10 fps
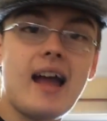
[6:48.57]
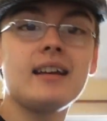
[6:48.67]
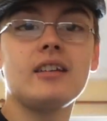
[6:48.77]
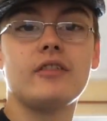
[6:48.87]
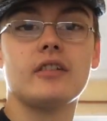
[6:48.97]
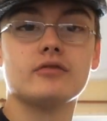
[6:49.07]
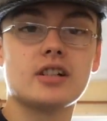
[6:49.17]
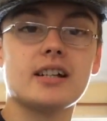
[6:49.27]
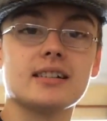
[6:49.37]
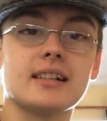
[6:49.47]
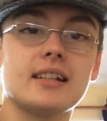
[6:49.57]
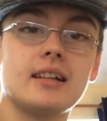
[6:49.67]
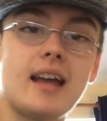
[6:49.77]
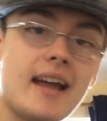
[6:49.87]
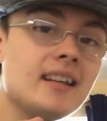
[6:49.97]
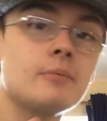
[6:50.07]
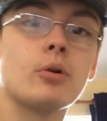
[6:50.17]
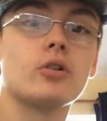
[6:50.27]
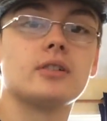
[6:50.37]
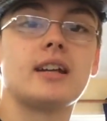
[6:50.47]
anything really, any
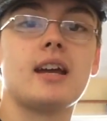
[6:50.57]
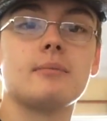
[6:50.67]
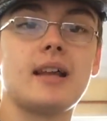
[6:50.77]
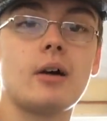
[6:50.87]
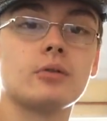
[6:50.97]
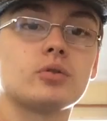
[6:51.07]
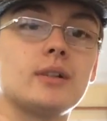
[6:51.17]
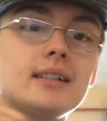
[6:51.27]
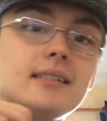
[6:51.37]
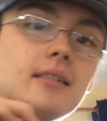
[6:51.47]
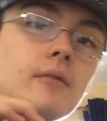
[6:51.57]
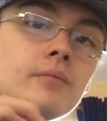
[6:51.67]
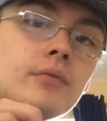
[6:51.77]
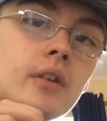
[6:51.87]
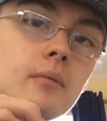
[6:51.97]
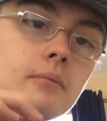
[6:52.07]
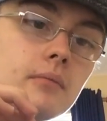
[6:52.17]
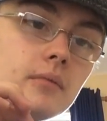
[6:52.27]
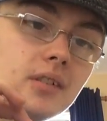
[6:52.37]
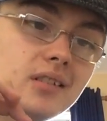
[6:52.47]
board game down to its
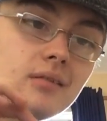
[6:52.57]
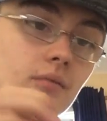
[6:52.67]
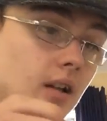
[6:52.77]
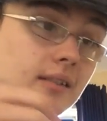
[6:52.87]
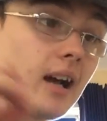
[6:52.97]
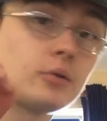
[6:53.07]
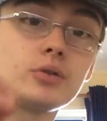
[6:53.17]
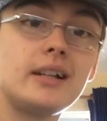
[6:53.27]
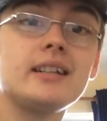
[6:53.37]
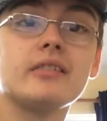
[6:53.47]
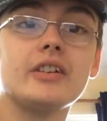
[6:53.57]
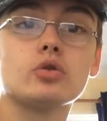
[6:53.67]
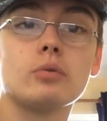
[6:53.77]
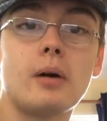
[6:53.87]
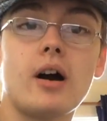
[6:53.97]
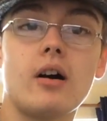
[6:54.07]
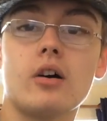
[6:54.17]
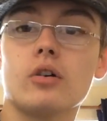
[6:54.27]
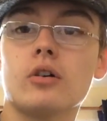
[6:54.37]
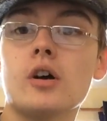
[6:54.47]
down to an individual
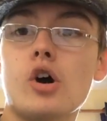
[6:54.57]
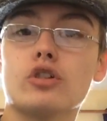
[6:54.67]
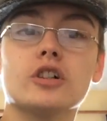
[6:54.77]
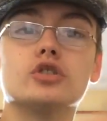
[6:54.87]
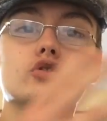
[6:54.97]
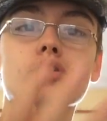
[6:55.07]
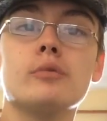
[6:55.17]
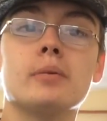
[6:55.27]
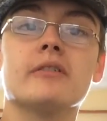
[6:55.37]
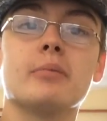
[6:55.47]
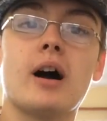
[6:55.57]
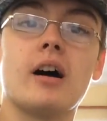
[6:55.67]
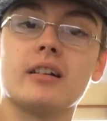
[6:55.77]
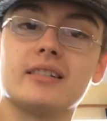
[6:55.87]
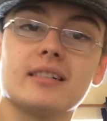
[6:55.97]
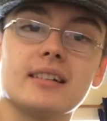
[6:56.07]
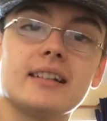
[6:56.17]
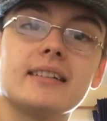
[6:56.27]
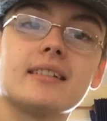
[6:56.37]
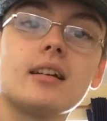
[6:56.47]
part or or a group of parts at
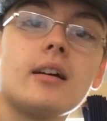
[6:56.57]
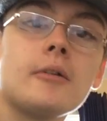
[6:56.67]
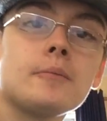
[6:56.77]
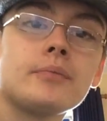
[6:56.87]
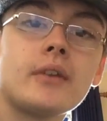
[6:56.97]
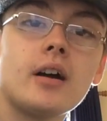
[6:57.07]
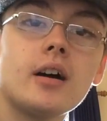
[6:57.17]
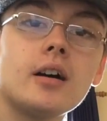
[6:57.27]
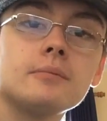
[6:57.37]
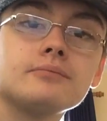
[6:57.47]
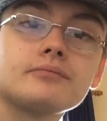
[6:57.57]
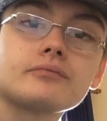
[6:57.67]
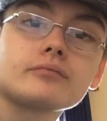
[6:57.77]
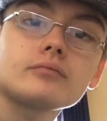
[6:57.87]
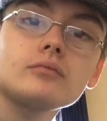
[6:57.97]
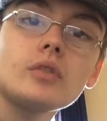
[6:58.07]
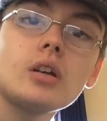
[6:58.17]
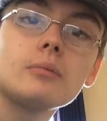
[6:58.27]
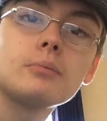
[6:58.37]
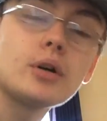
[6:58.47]
least. Um,
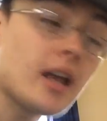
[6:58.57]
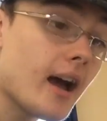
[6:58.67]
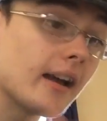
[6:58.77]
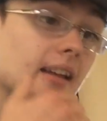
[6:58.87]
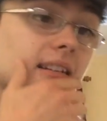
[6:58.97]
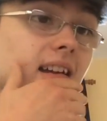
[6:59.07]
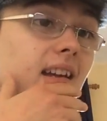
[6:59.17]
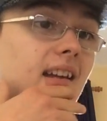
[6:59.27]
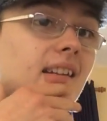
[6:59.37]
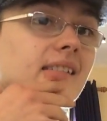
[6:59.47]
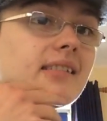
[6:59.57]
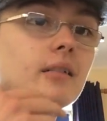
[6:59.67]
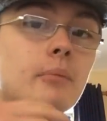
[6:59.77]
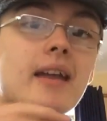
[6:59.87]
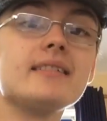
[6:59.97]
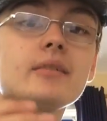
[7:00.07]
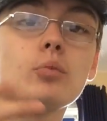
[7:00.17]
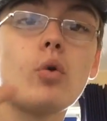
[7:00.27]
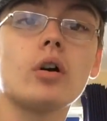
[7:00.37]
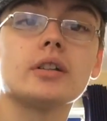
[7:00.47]
but yeah, it it's
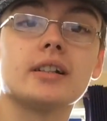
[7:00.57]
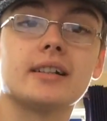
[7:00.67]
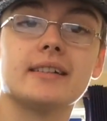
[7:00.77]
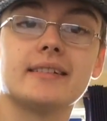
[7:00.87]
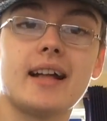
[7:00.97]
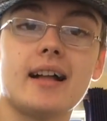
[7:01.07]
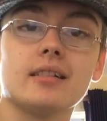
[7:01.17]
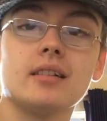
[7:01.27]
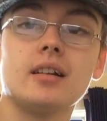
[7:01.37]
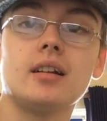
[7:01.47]
amazing what you can sell,